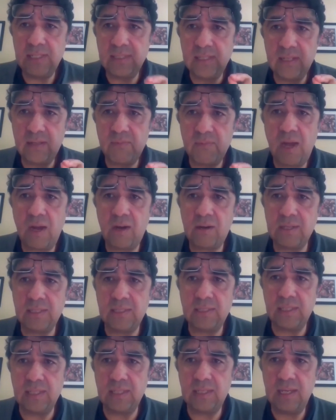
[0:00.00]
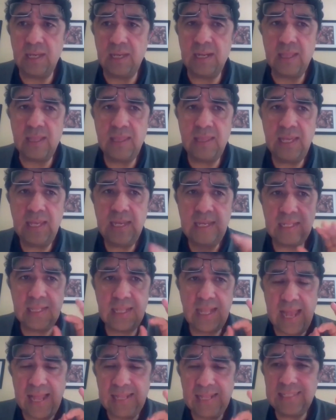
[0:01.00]
in democracy? And I think
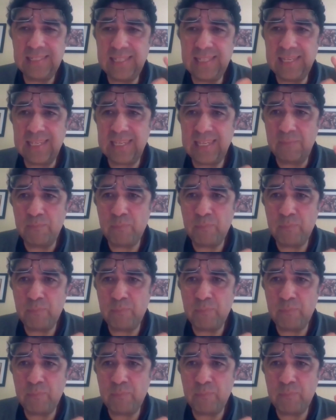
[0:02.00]
that's the key